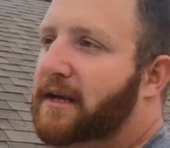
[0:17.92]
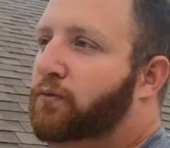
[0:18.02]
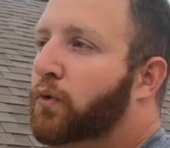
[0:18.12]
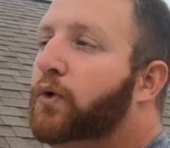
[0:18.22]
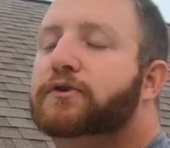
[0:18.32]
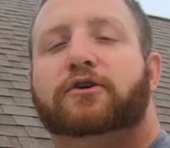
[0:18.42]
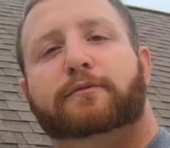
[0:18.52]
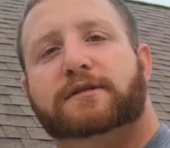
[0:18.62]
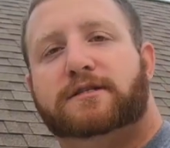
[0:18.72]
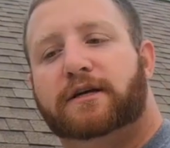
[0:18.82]
Rural
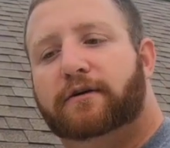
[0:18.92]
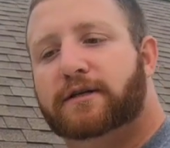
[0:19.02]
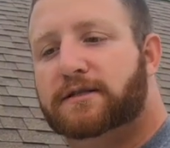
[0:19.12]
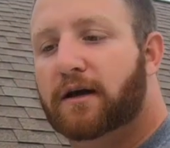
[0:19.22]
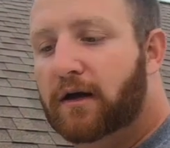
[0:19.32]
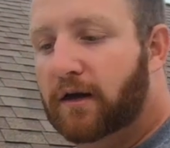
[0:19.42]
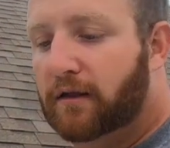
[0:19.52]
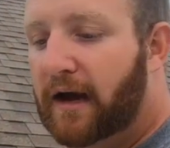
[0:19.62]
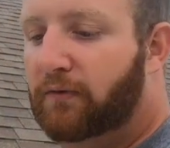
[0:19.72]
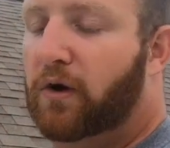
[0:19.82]
Tournament Series
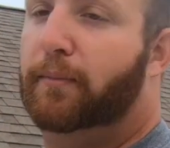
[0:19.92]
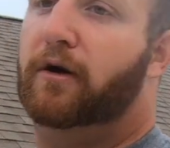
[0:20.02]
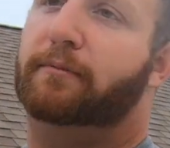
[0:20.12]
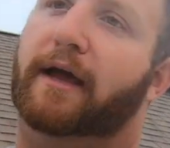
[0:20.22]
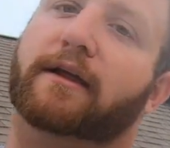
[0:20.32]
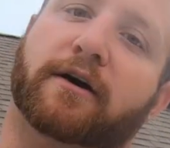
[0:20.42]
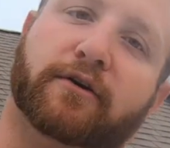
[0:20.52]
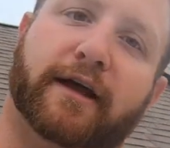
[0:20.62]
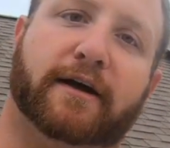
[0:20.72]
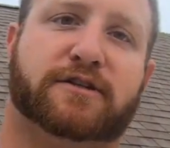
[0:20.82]
live well pump, 800
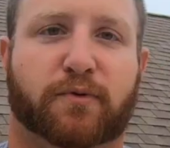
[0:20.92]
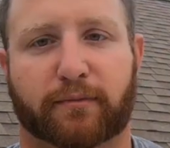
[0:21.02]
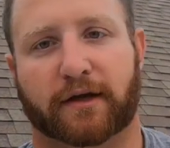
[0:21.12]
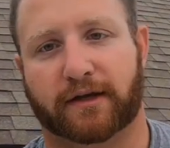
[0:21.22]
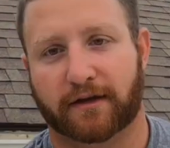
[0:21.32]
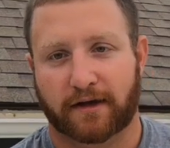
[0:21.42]
gallons per minute.